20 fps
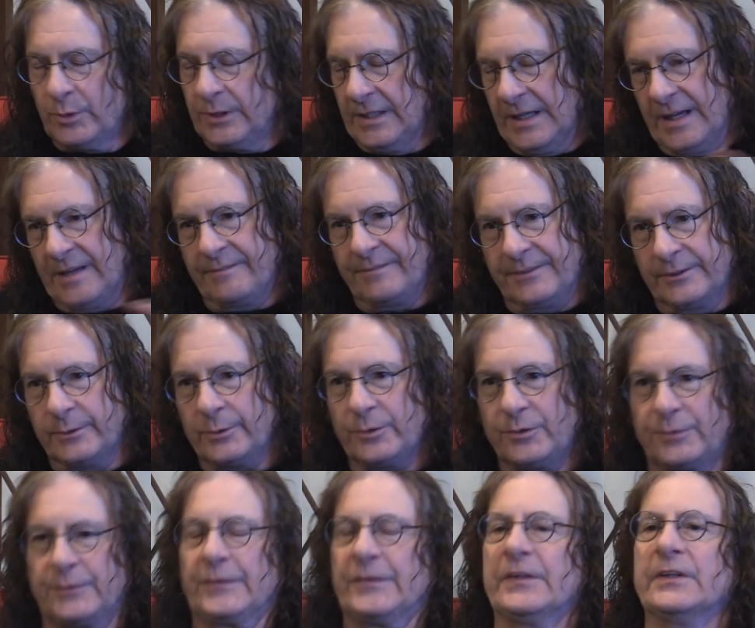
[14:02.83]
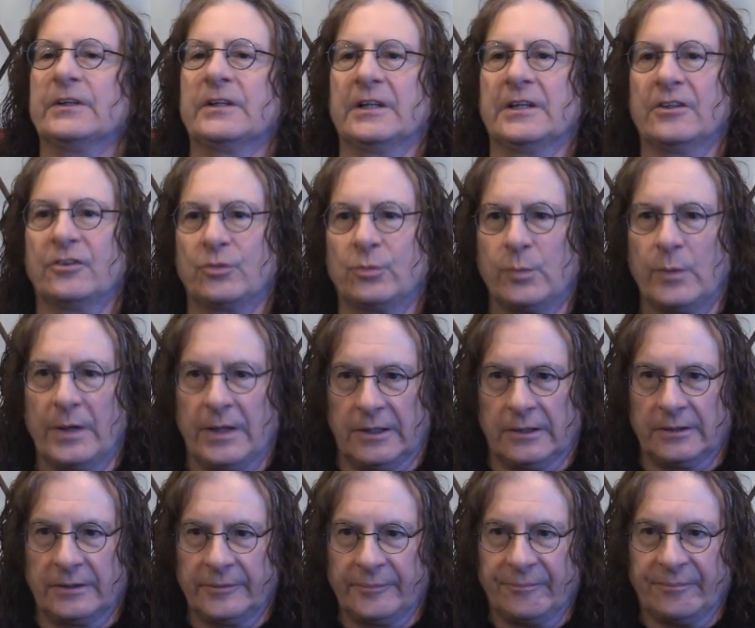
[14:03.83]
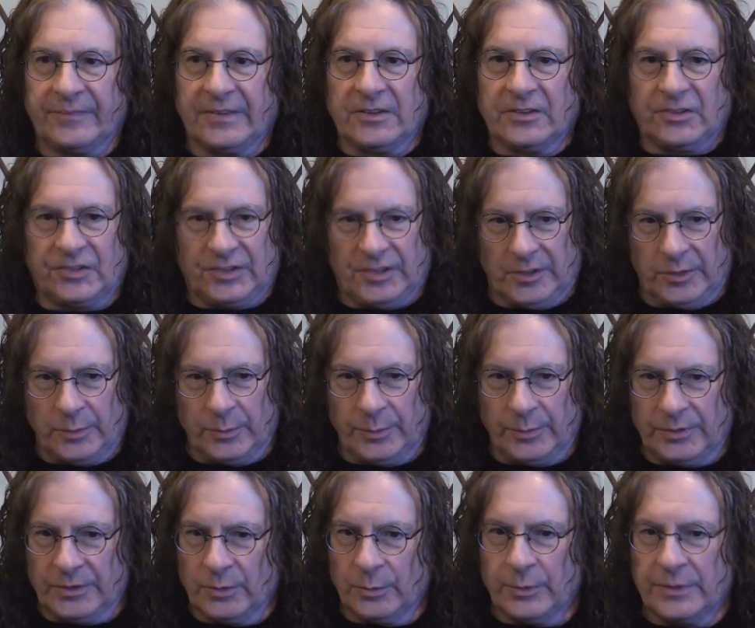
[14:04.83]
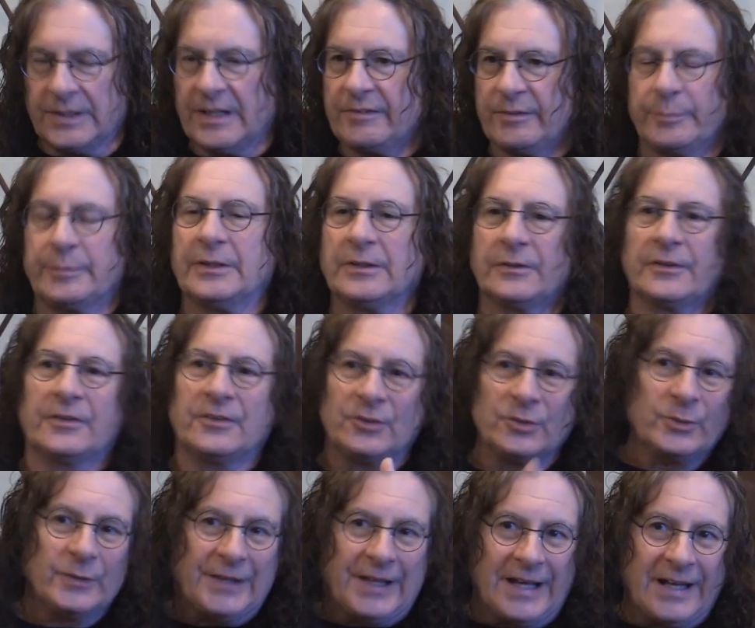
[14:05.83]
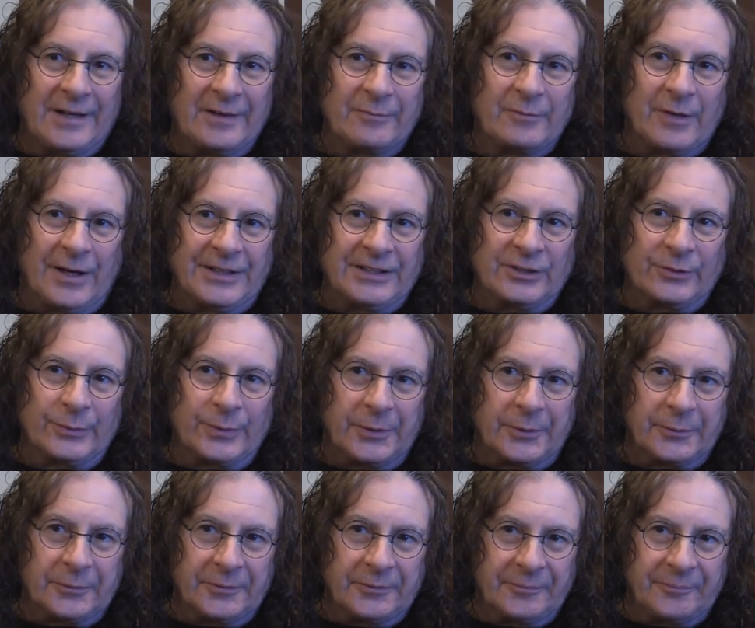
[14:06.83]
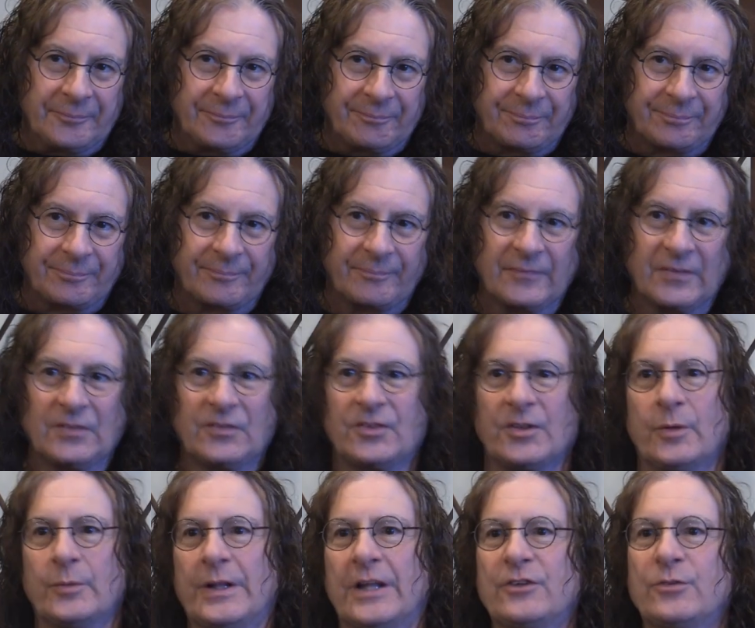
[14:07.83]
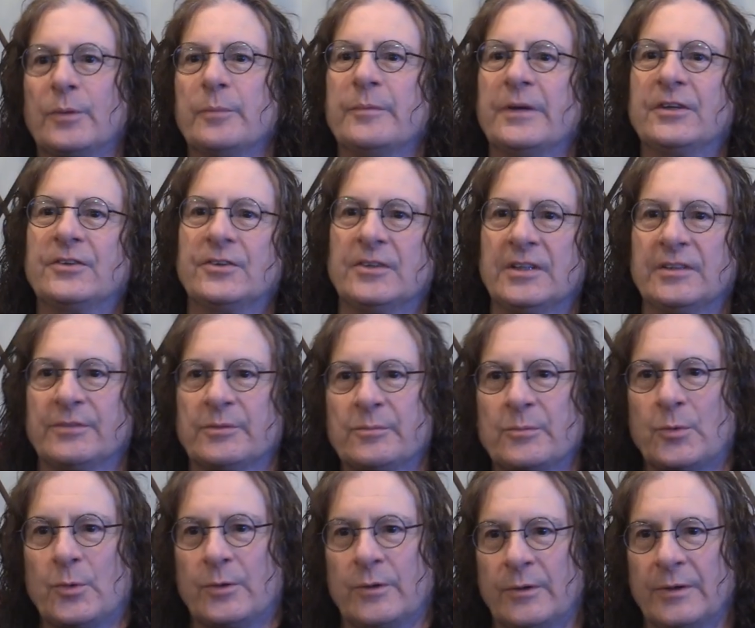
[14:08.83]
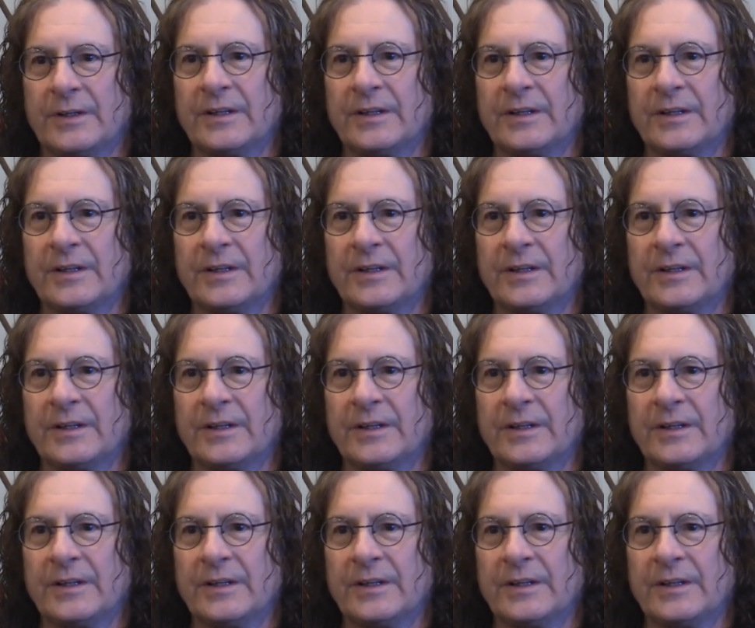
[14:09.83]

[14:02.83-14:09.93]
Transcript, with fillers: we have those for the night as well. Yeah. So you would never be able to do that on your own. And so that's what makes it even more